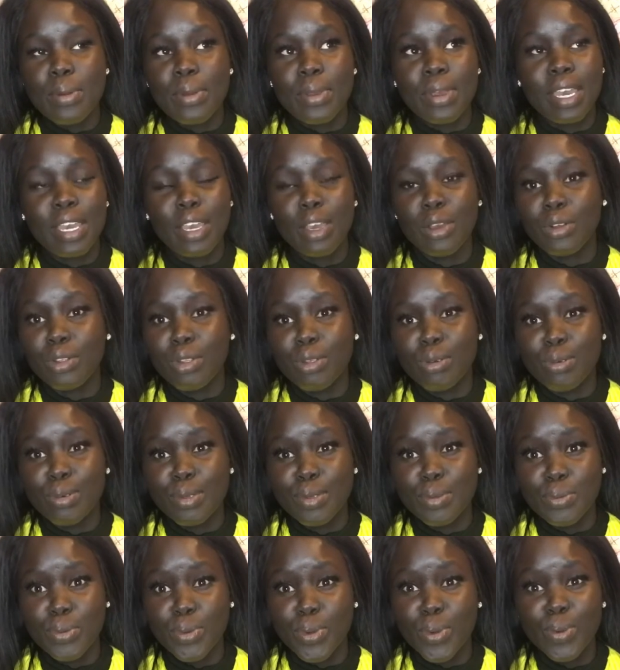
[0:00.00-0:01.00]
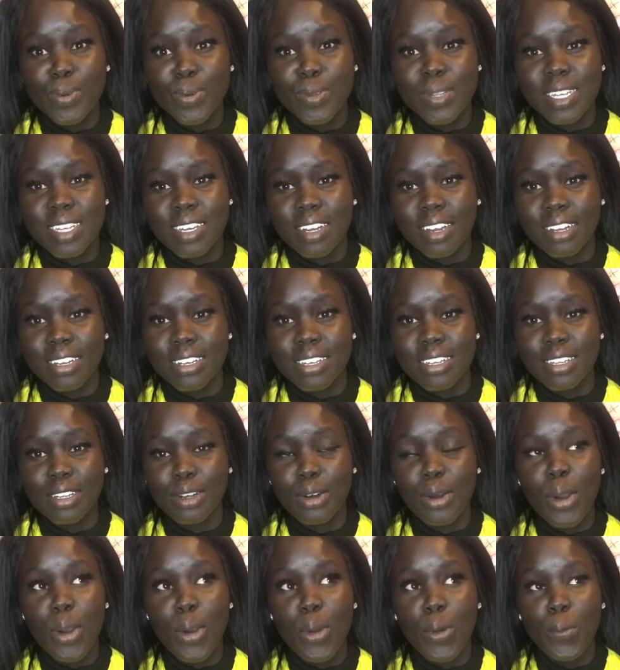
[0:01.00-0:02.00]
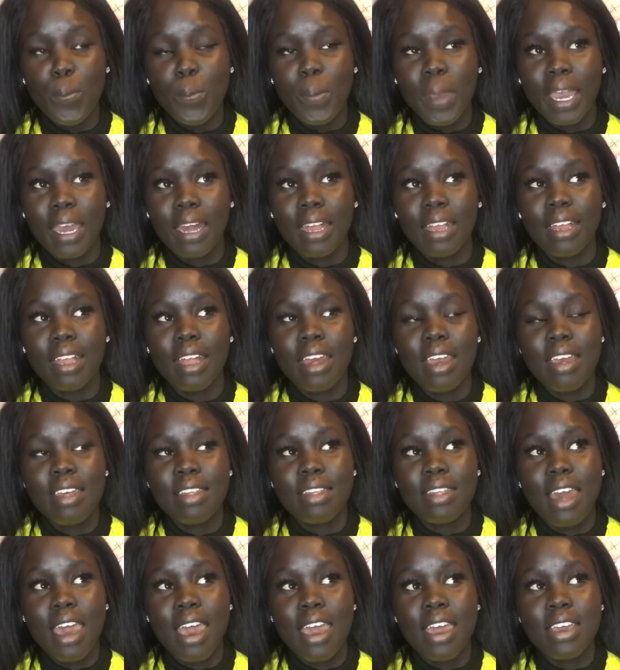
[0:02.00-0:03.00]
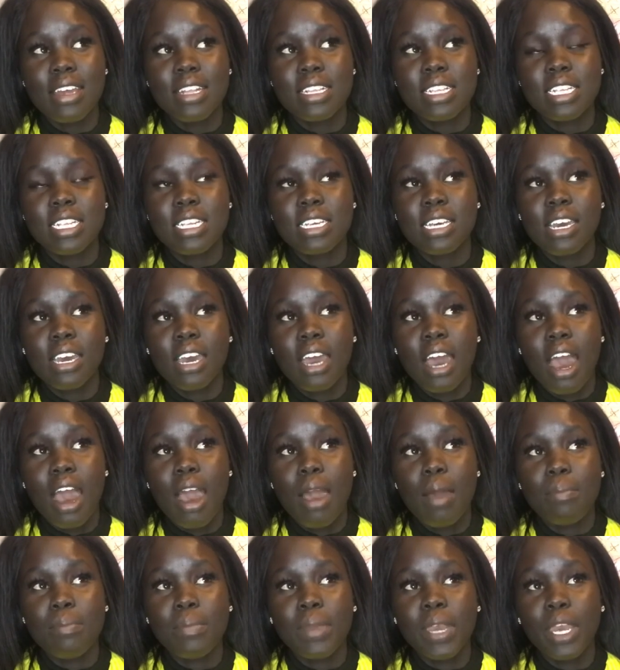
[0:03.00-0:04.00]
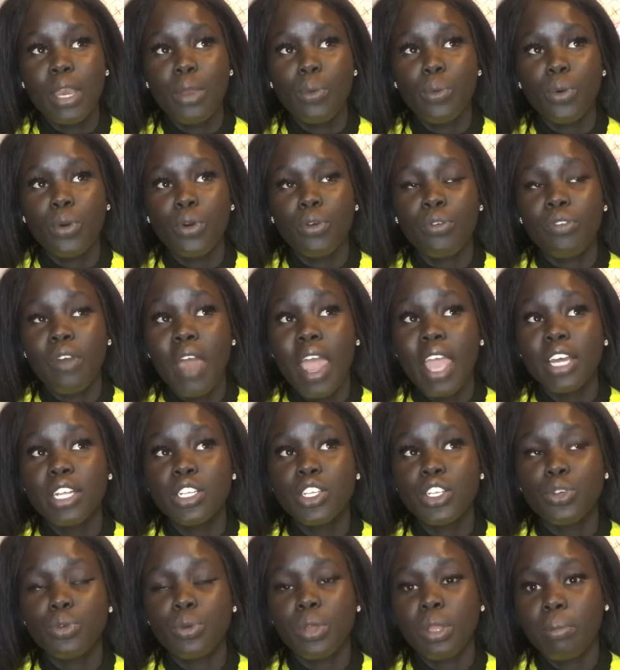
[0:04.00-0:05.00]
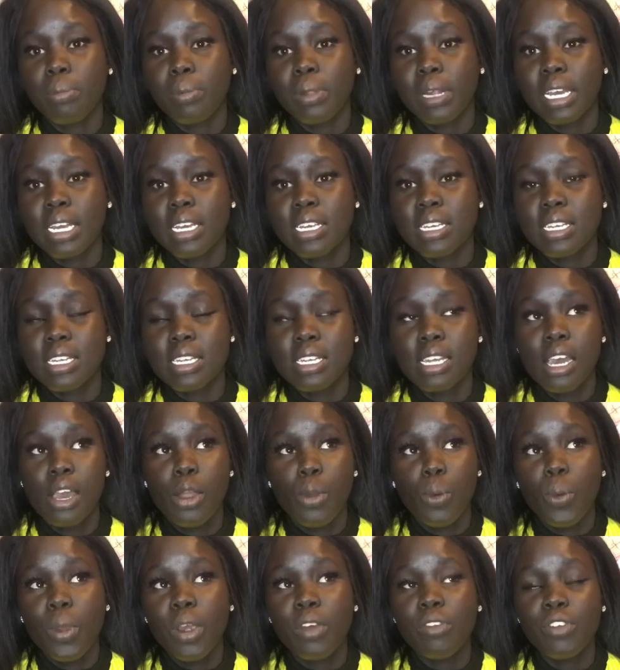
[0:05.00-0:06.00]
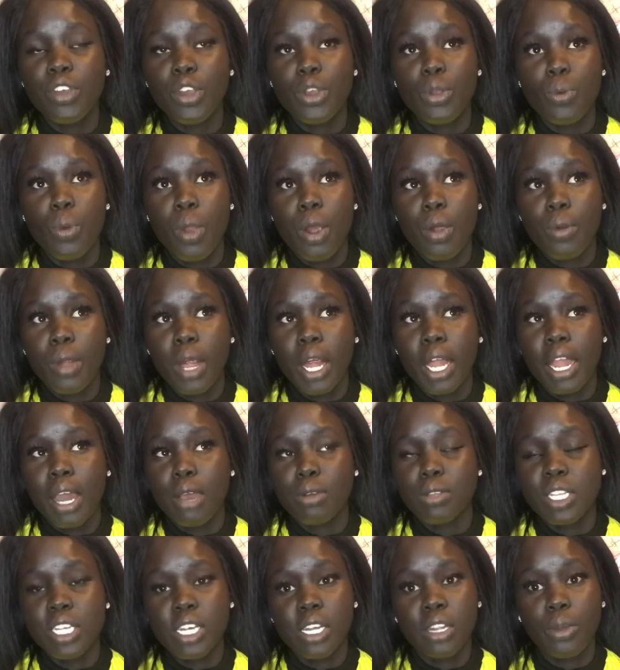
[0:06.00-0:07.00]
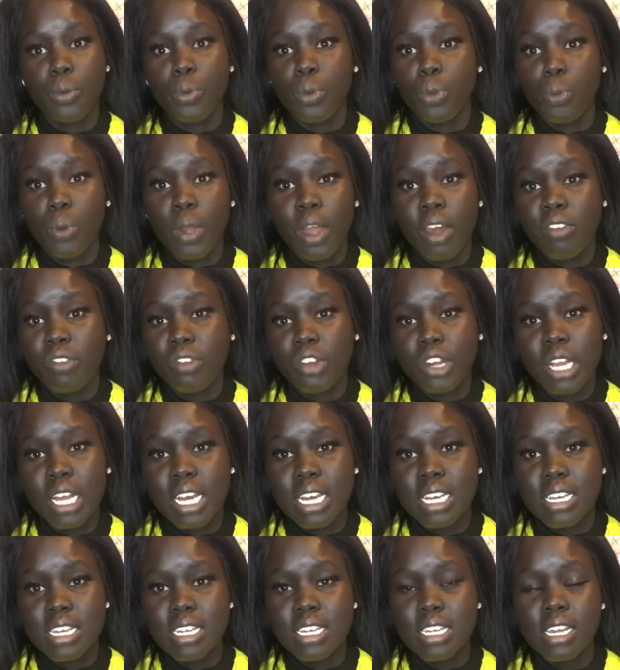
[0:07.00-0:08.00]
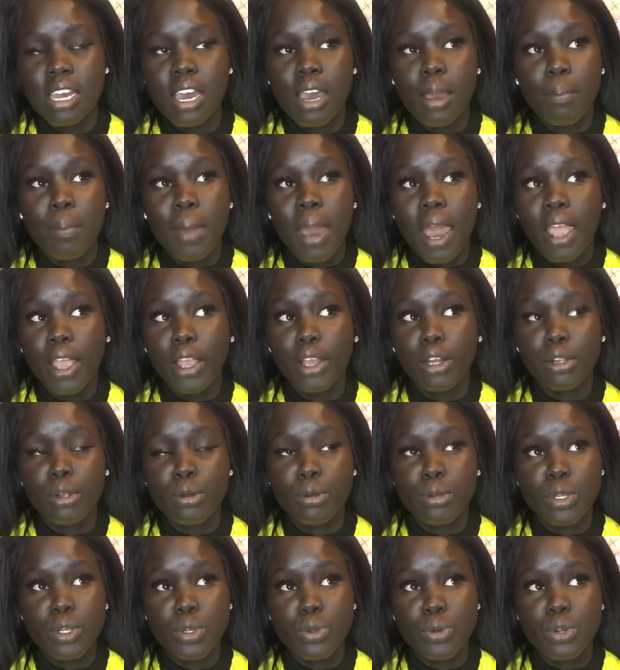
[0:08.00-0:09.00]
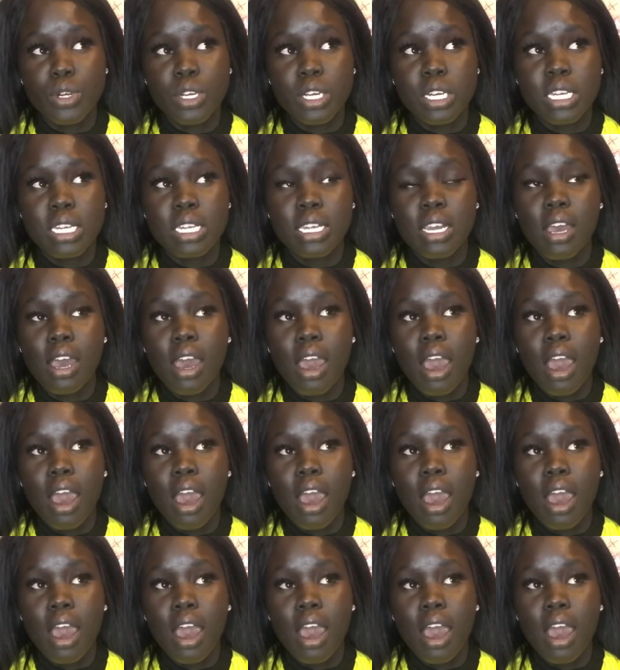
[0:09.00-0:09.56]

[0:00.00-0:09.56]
heal those wounds that are still open, that He will find you in a place wherever you are right now dealing with whatever it is behind closed doors,